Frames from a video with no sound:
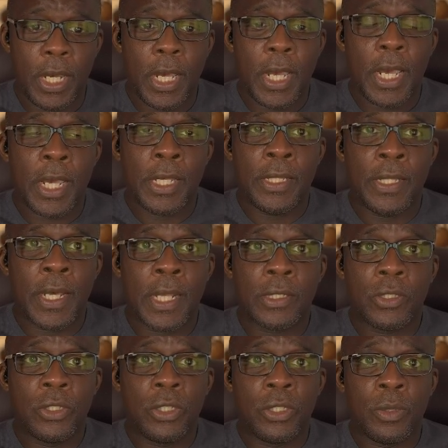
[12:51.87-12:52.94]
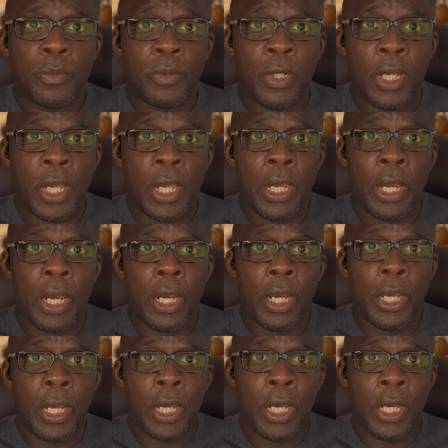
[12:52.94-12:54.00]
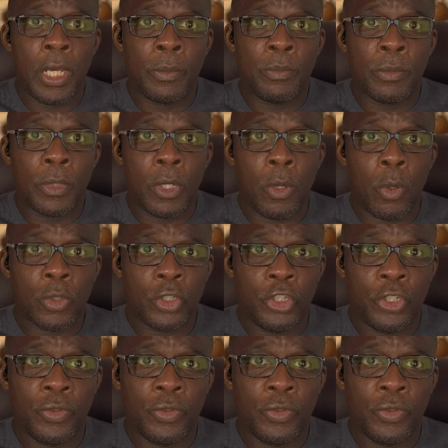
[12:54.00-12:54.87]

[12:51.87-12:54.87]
and that's to supply oxygen